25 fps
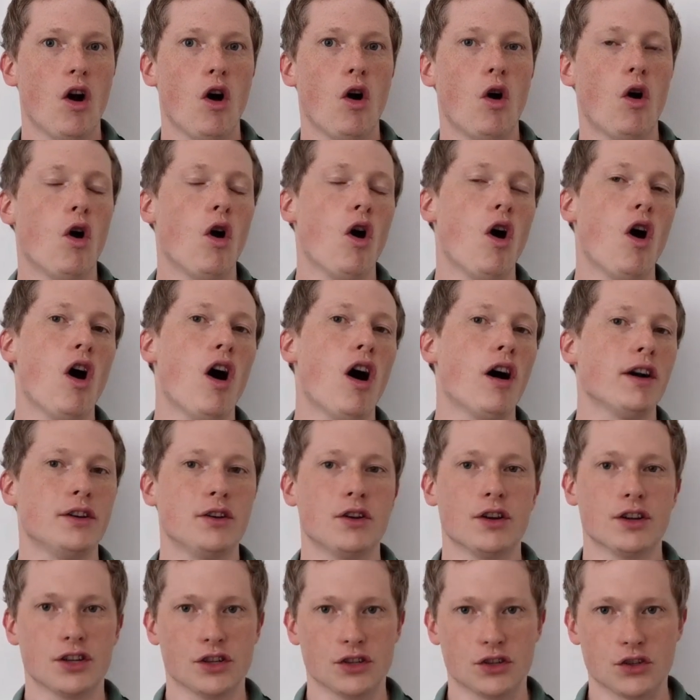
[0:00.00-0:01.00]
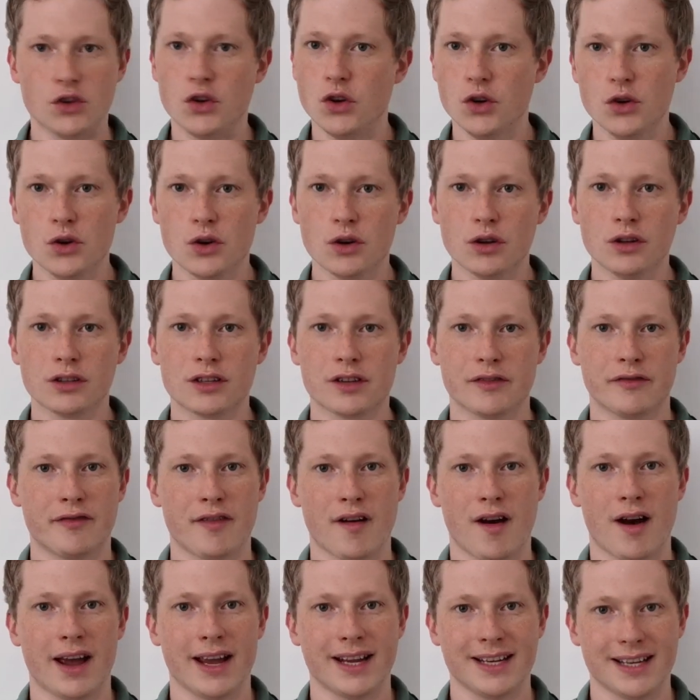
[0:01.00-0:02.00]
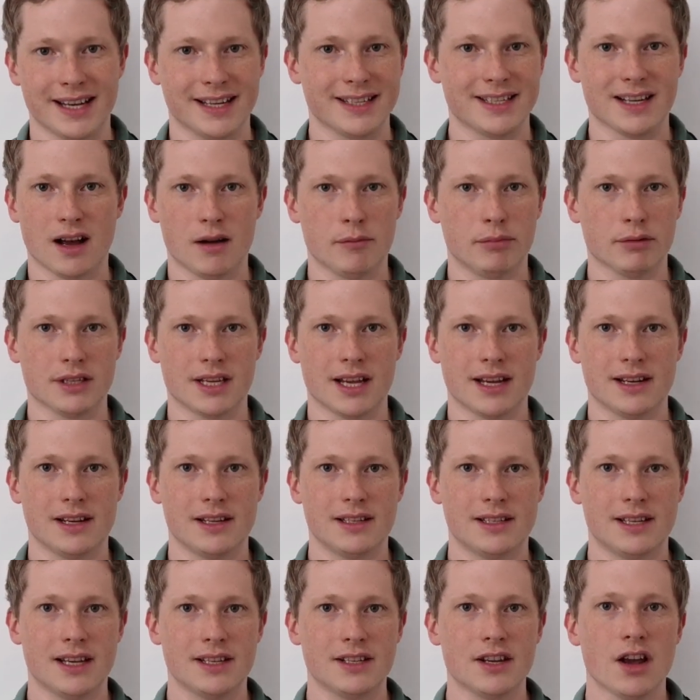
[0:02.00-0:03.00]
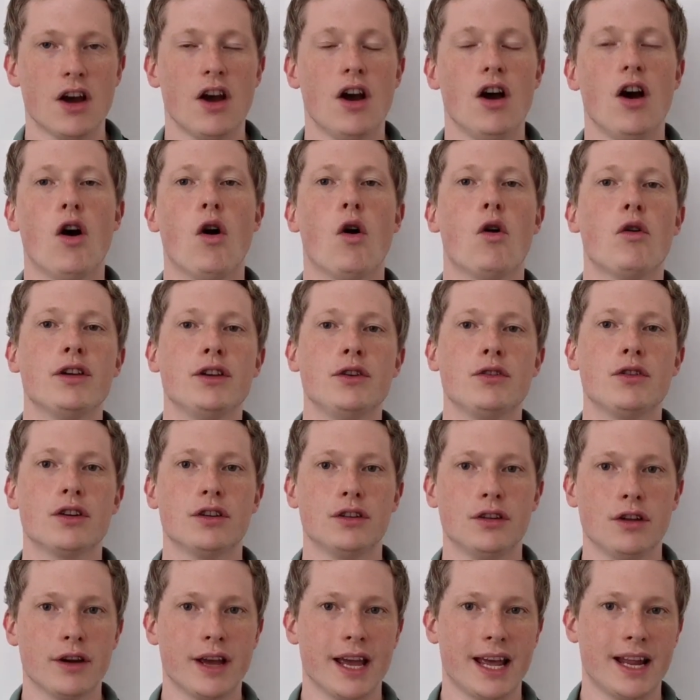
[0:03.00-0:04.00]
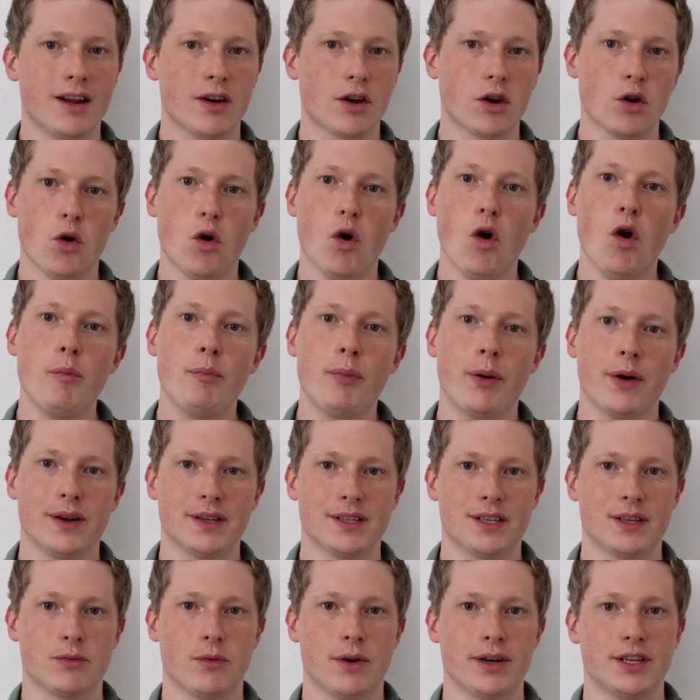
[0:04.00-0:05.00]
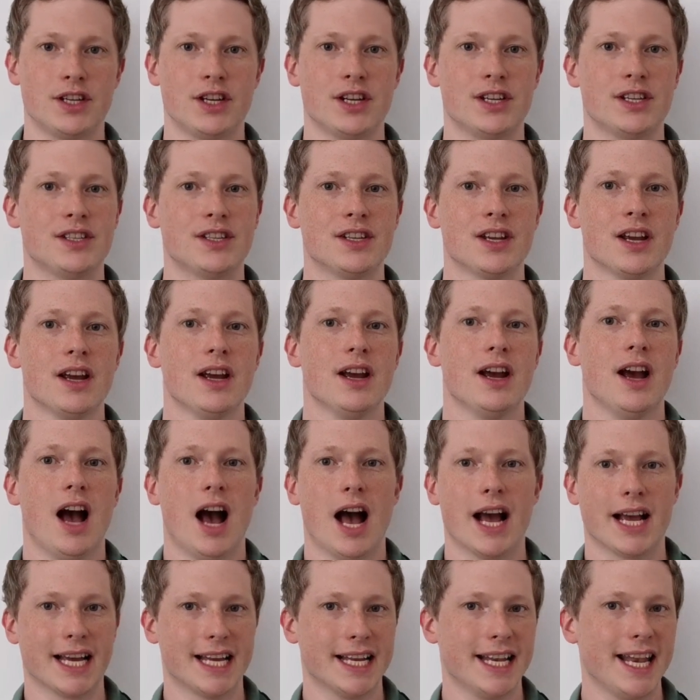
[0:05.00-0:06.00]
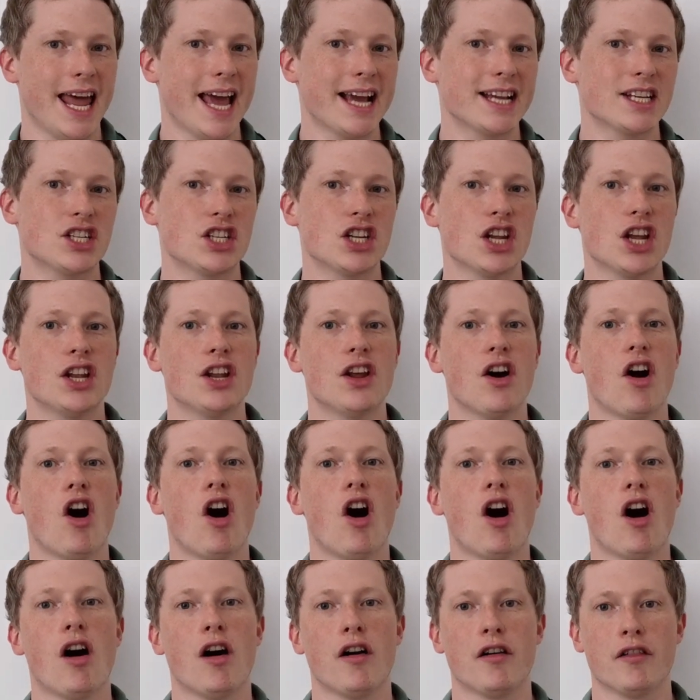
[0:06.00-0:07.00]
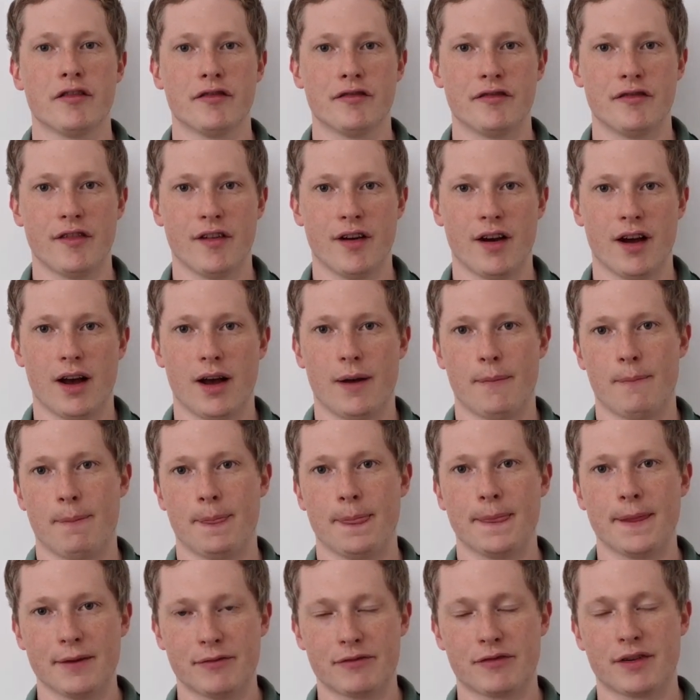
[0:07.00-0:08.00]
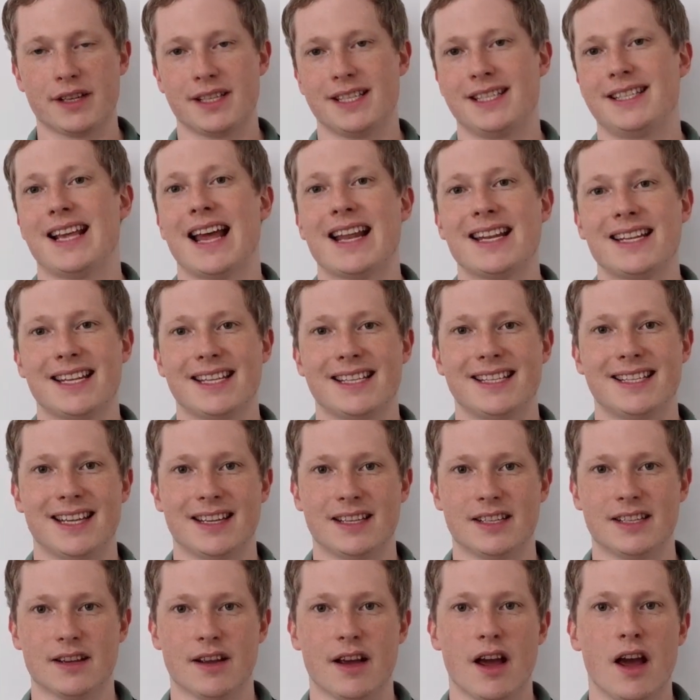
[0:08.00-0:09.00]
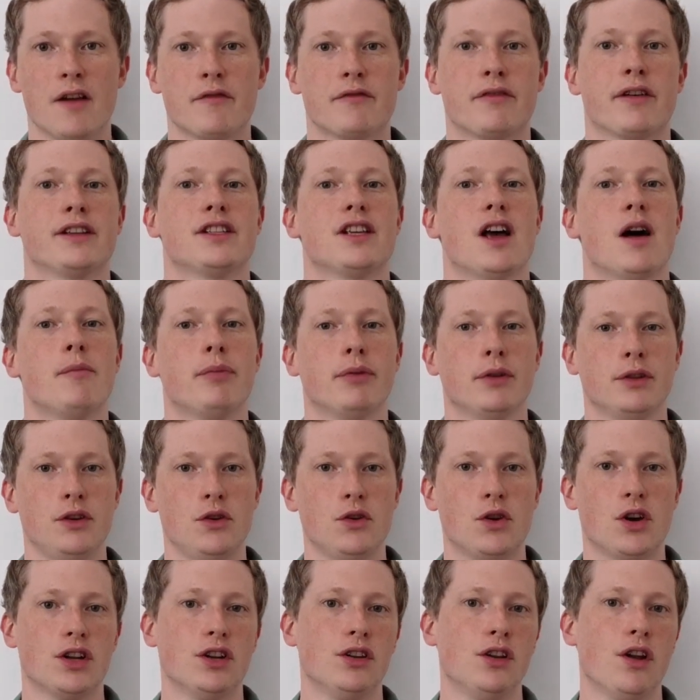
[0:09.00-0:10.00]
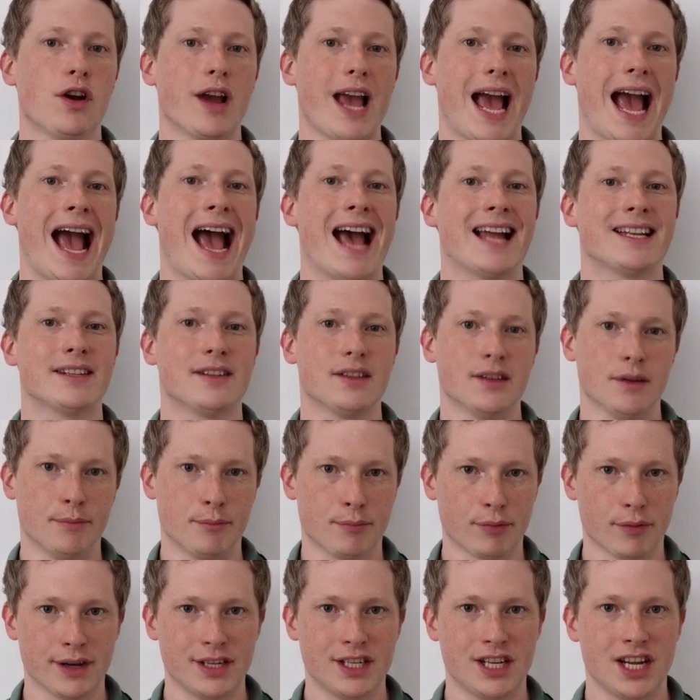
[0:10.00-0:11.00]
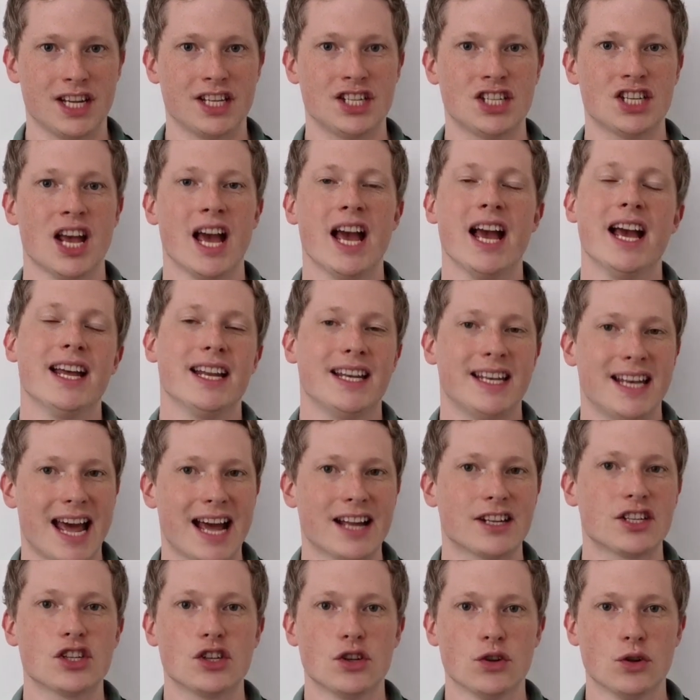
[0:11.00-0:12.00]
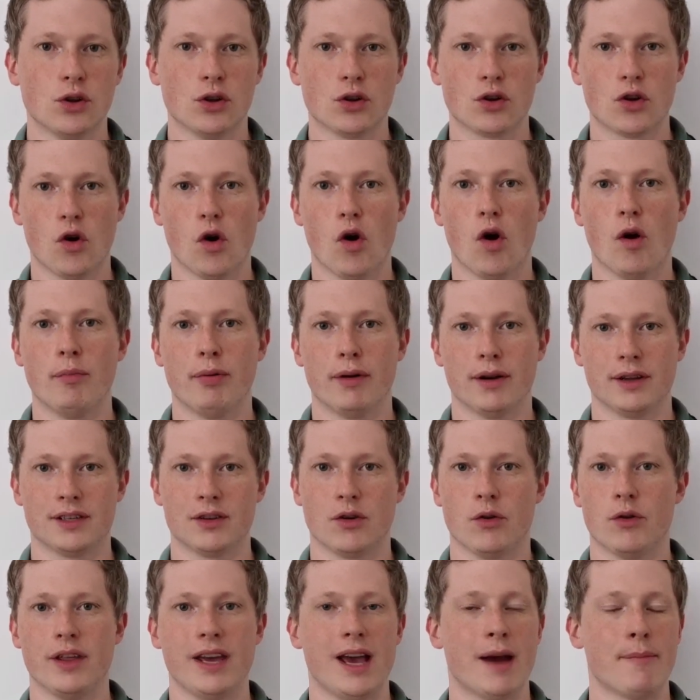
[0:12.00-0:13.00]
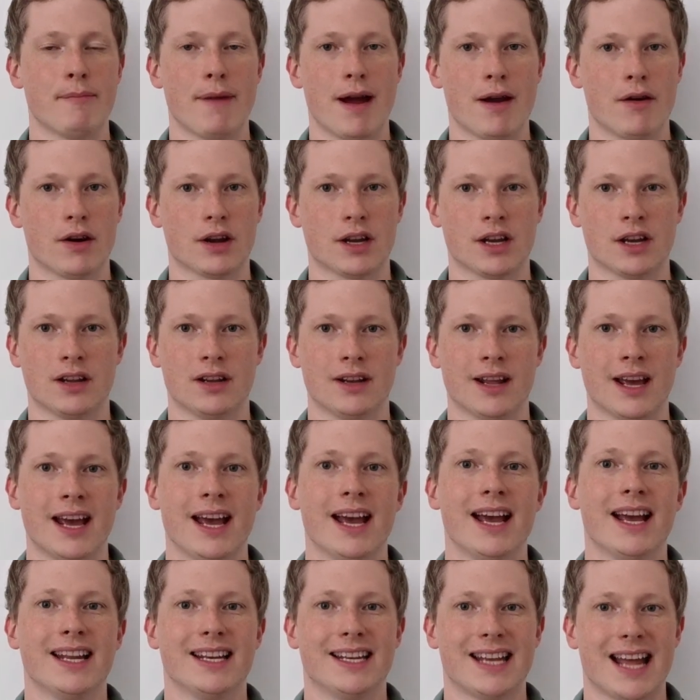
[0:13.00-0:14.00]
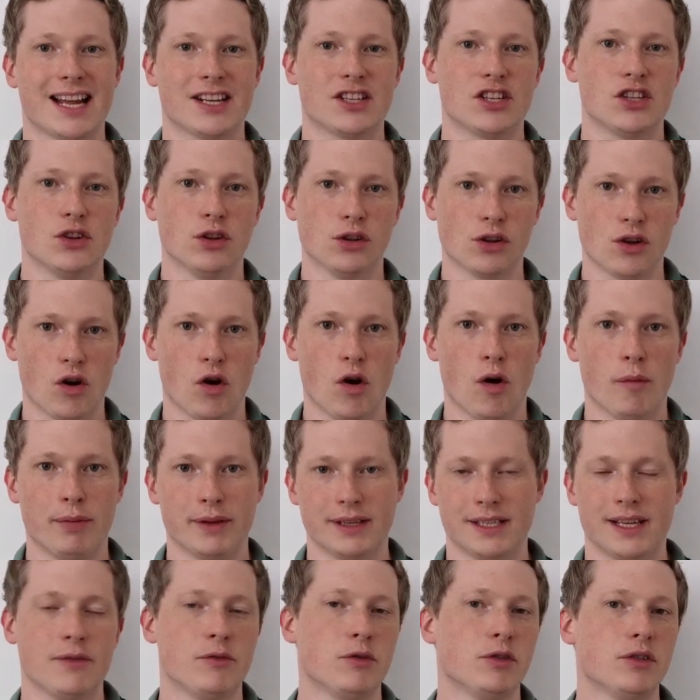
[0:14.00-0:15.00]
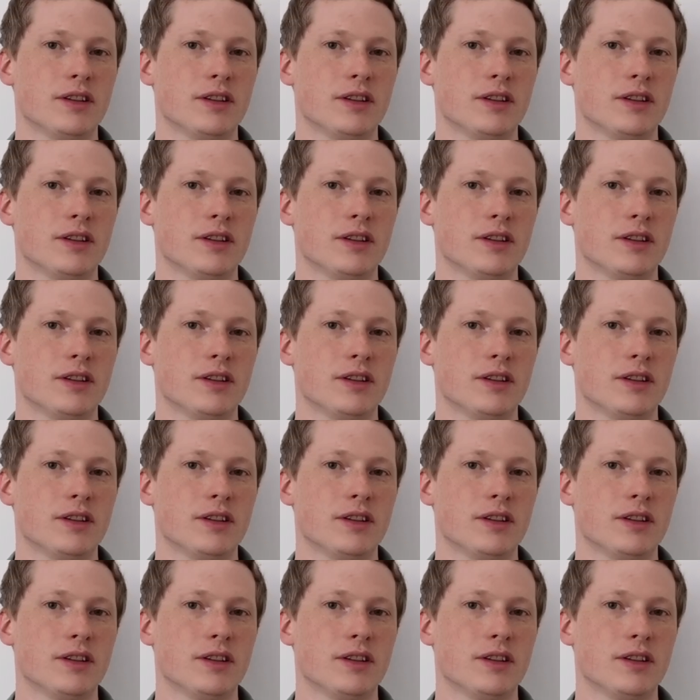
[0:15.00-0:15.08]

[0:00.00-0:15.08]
or you can just Google to find example sentences, or you can look in a corpus, which is a collection of different sentences. For example, you can look at the British National Corpus or the American National Corpus.